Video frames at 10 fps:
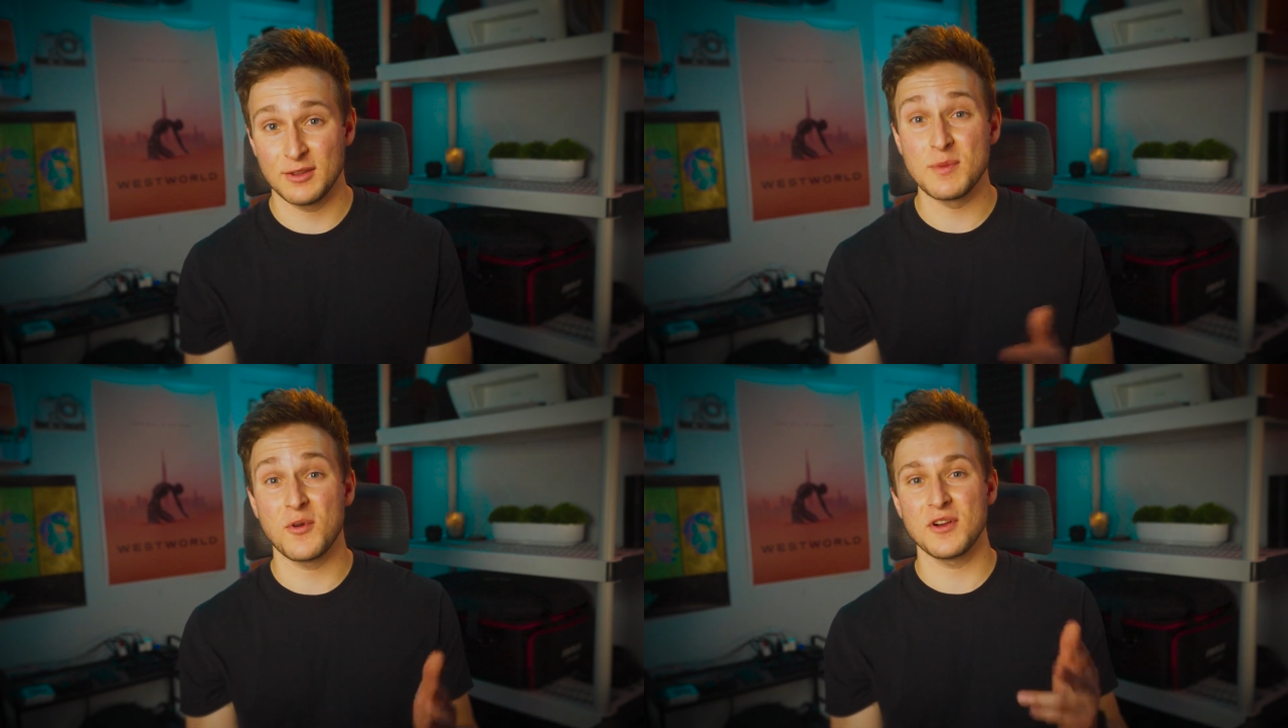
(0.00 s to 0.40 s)

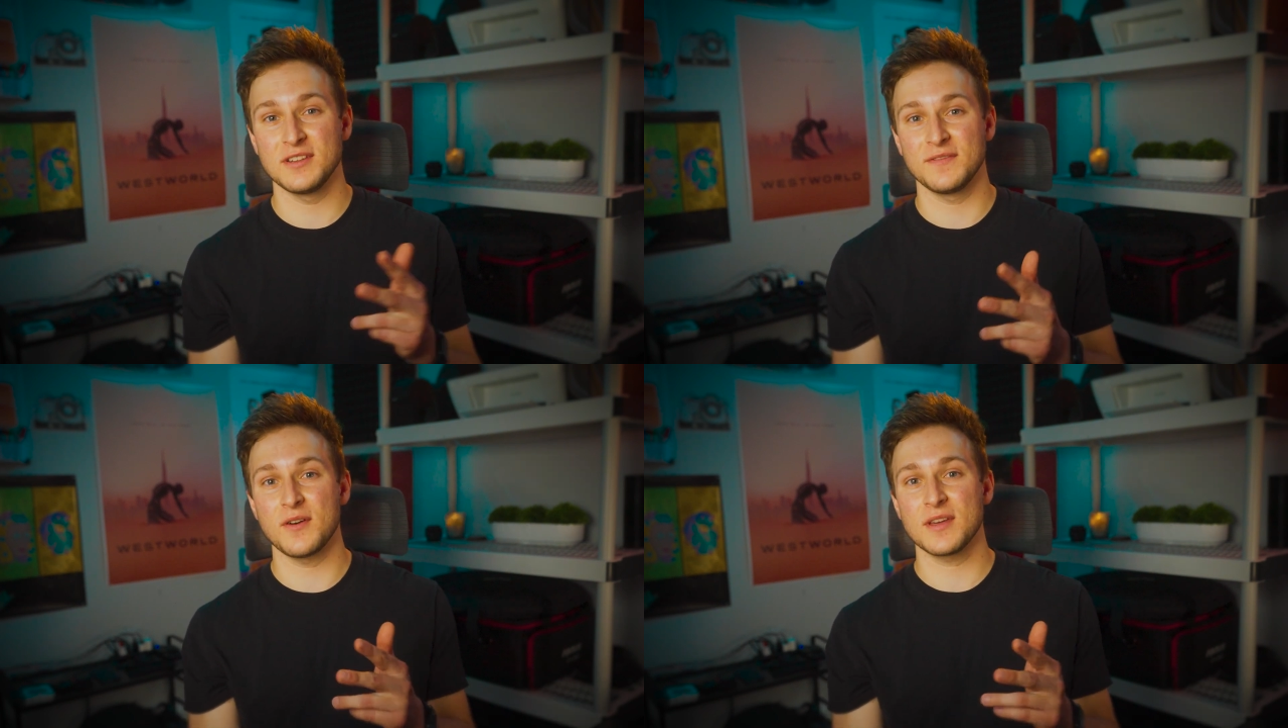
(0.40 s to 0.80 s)
3
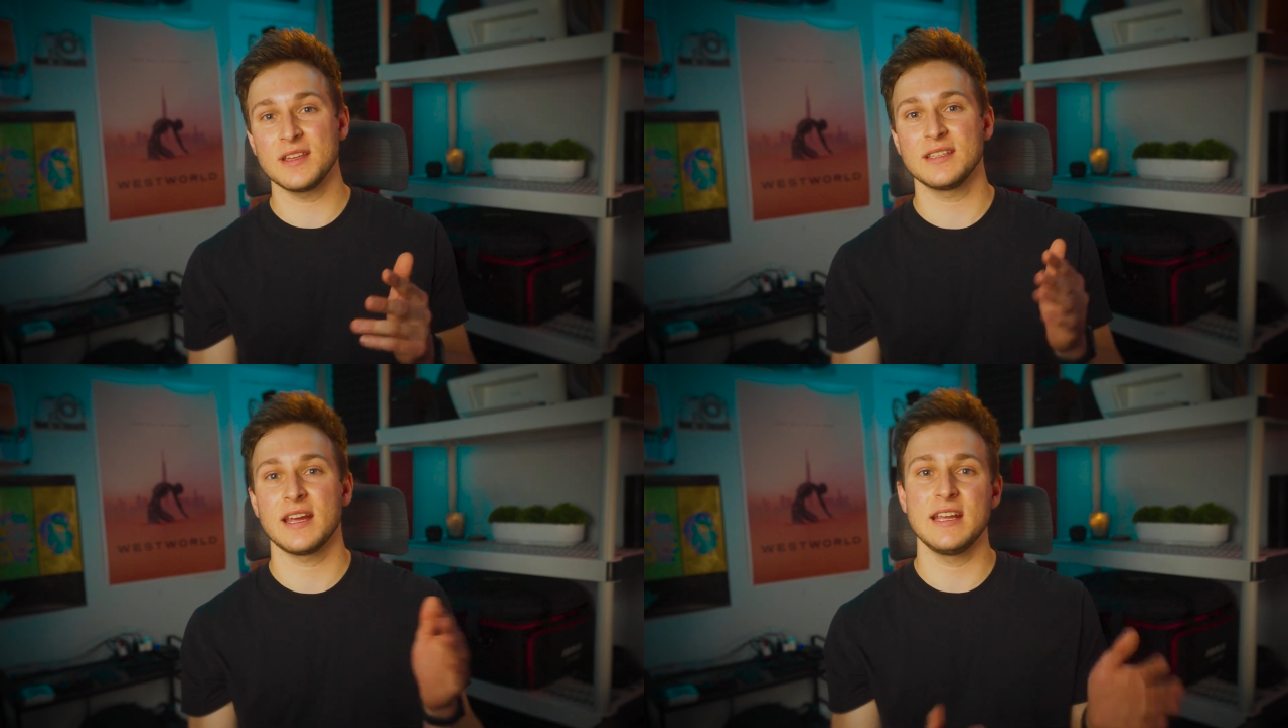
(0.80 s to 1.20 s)
points of
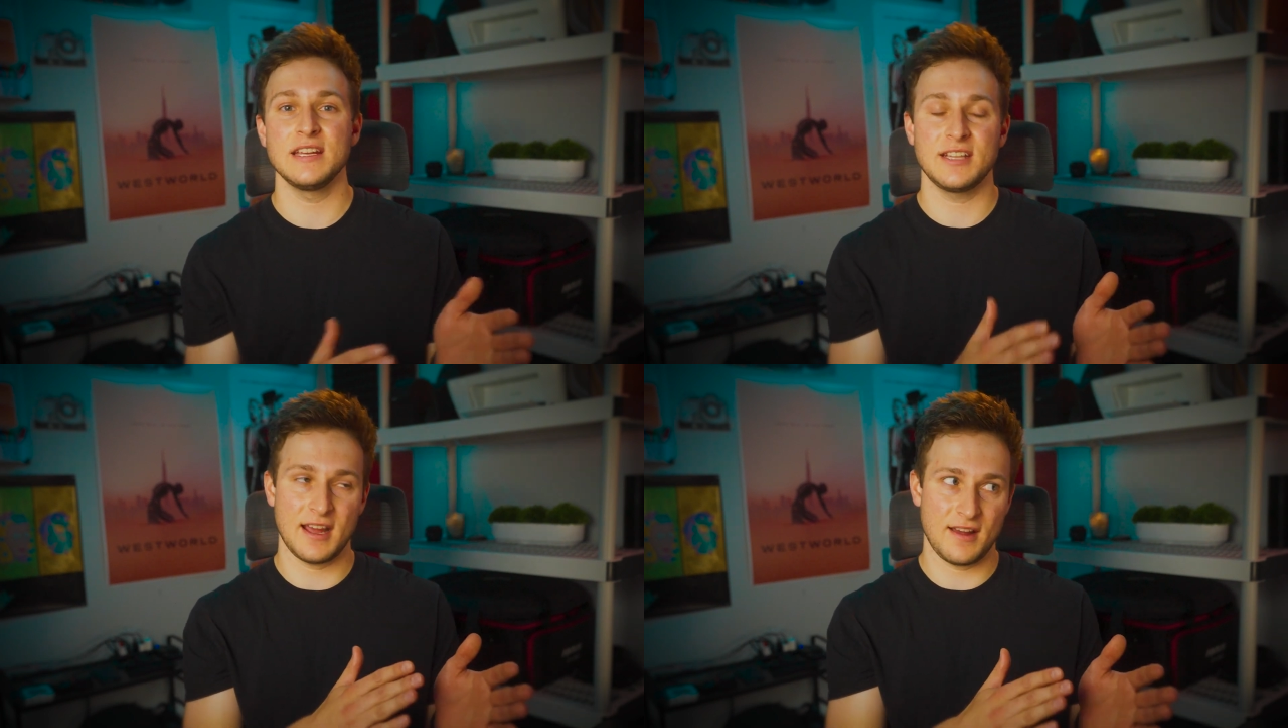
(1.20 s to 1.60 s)
focus that
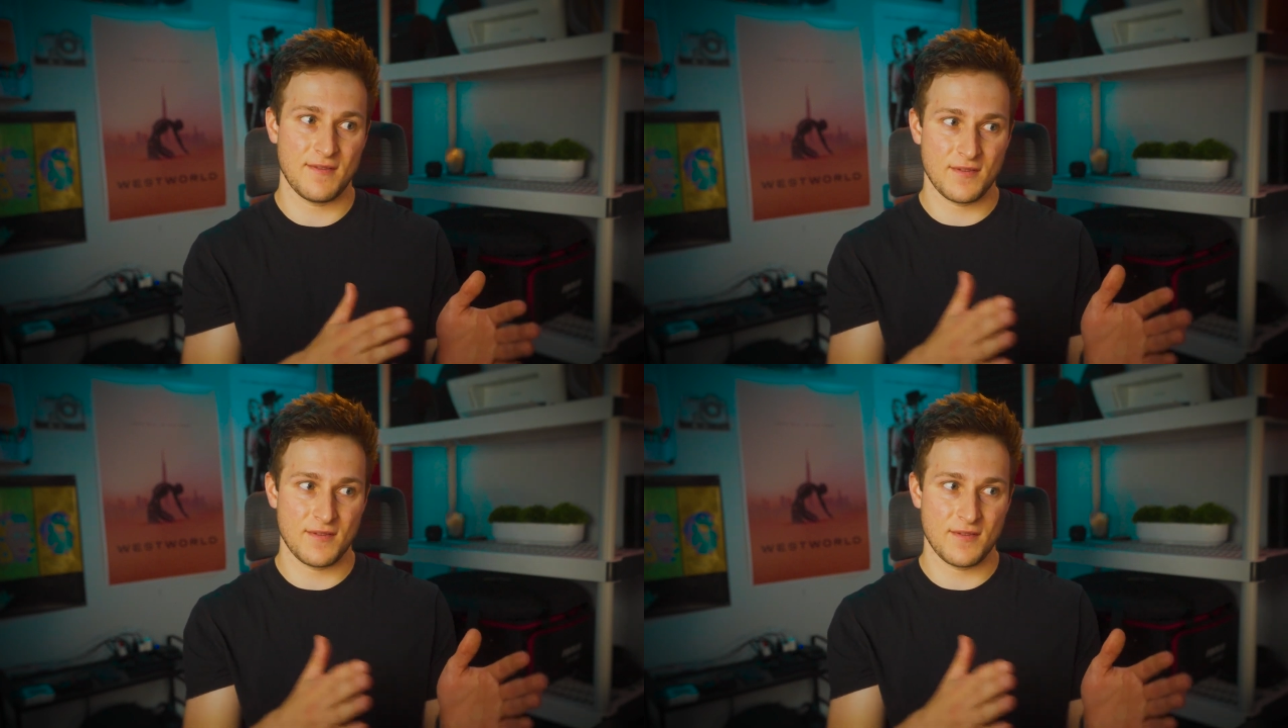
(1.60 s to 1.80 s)
each have